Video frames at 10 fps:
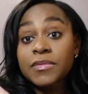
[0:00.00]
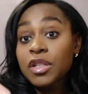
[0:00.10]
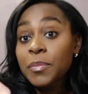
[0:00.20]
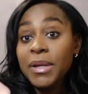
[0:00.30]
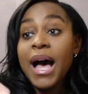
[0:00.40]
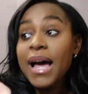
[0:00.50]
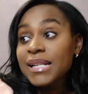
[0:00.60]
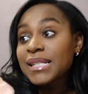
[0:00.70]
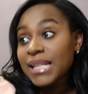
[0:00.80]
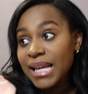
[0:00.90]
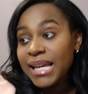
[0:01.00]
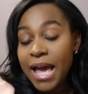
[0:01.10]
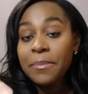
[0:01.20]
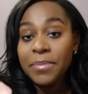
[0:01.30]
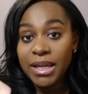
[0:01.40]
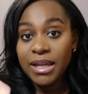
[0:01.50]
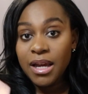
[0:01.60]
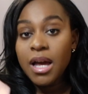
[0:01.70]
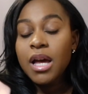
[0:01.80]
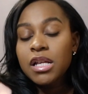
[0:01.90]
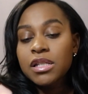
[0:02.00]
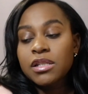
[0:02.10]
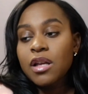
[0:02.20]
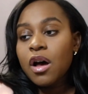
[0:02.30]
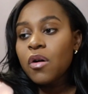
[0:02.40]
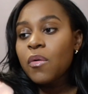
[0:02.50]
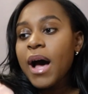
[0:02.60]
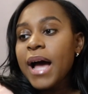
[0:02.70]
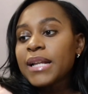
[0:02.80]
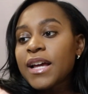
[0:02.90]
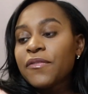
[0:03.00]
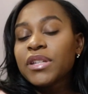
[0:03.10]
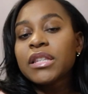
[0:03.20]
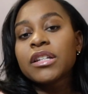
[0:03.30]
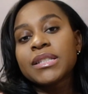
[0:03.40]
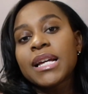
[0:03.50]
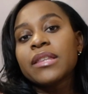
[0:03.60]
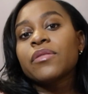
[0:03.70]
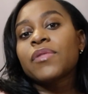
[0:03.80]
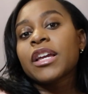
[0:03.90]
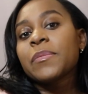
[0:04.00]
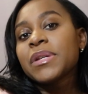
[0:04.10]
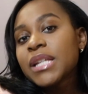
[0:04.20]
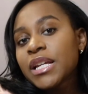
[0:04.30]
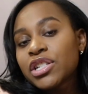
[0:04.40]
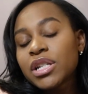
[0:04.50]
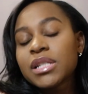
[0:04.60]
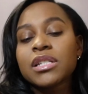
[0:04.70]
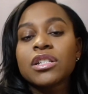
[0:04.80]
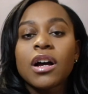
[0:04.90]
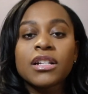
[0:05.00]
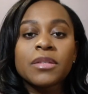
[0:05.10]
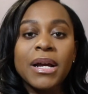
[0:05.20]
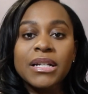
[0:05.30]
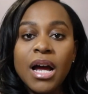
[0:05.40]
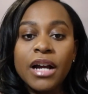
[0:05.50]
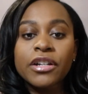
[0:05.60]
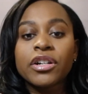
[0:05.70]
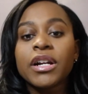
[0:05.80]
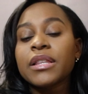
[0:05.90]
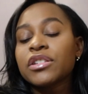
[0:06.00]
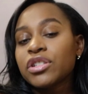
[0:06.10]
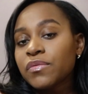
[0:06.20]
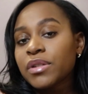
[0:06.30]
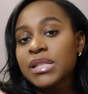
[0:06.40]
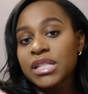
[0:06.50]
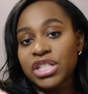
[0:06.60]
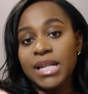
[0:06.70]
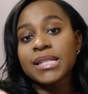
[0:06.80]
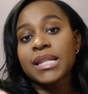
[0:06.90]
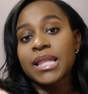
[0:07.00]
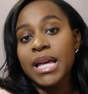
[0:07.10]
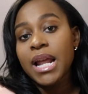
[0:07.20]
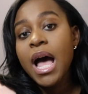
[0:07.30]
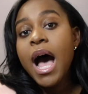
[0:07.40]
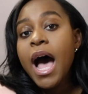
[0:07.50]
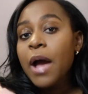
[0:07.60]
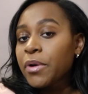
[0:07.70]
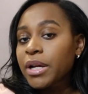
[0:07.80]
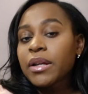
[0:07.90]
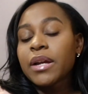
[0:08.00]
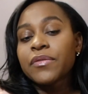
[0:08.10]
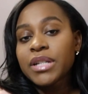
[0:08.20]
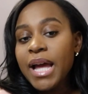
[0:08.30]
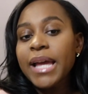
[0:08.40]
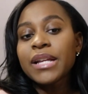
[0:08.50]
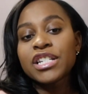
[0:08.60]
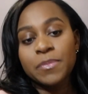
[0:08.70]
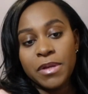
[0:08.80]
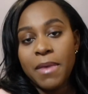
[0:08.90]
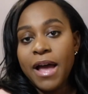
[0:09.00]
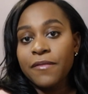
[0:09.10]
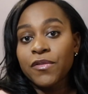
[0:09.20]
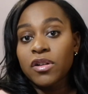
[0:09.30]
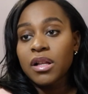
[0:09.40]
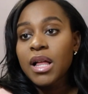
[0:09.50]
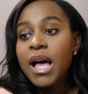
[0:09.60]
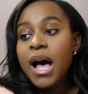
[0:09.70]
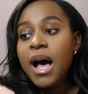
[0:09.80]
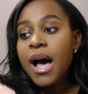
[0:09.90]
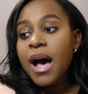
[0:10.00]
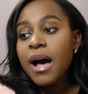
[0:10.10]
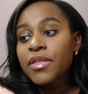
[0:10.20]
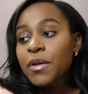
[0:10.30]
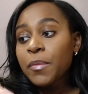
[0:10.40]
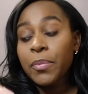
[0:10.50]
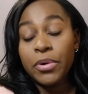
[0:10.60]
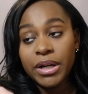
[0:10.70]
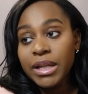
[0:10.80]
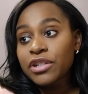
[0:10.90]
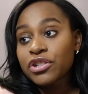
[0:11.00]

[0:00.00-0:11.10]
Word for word: to be honest, it, it, can be. So I definitely looked at the recommendations and talked to my doctor and she really suggested that I work out every day and just be mindful. Uh, they were pretty